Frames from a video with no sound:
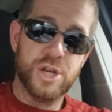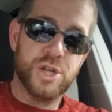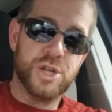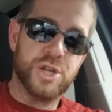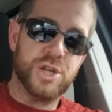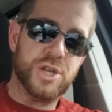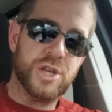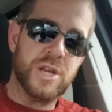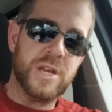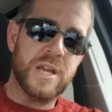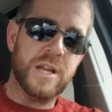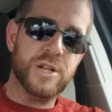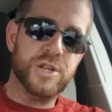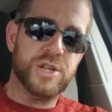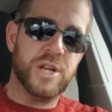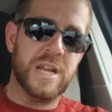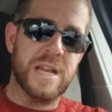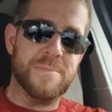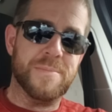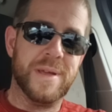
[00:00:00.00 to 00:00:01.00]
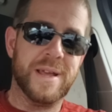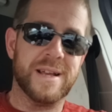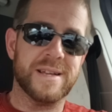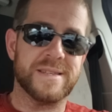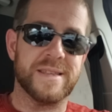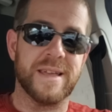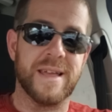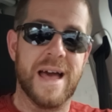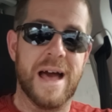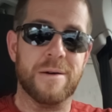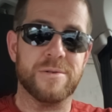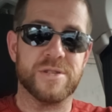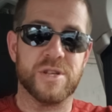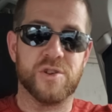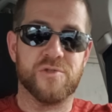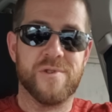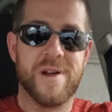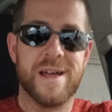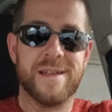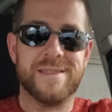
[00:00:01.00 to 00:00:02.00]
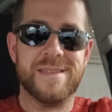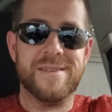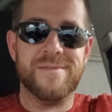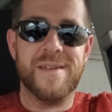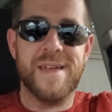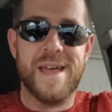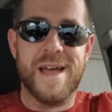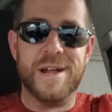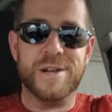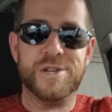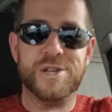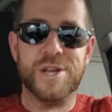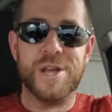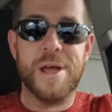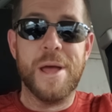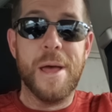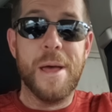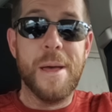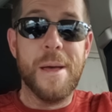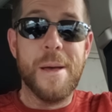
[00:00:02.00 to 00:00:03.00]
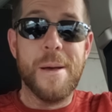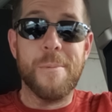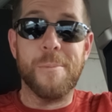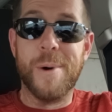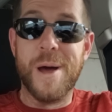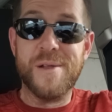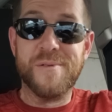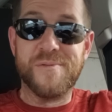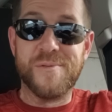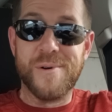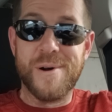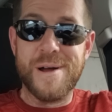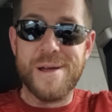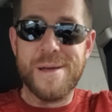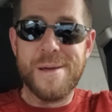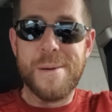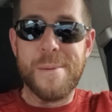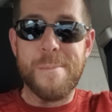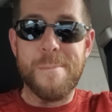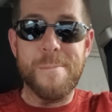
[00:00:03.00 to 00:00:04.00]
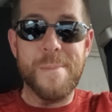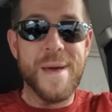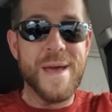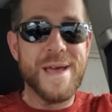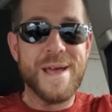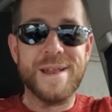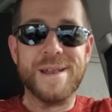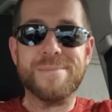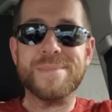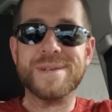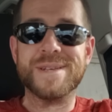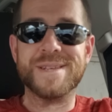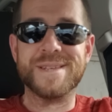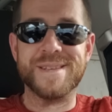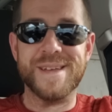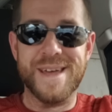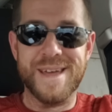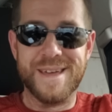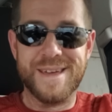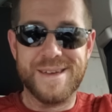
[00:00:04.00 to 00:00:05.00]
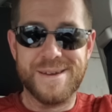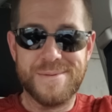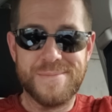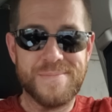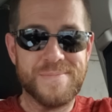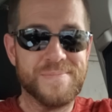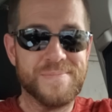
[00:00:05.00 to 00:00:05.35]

She cheated because the guy was attractive and she, wait for it, made a mistake.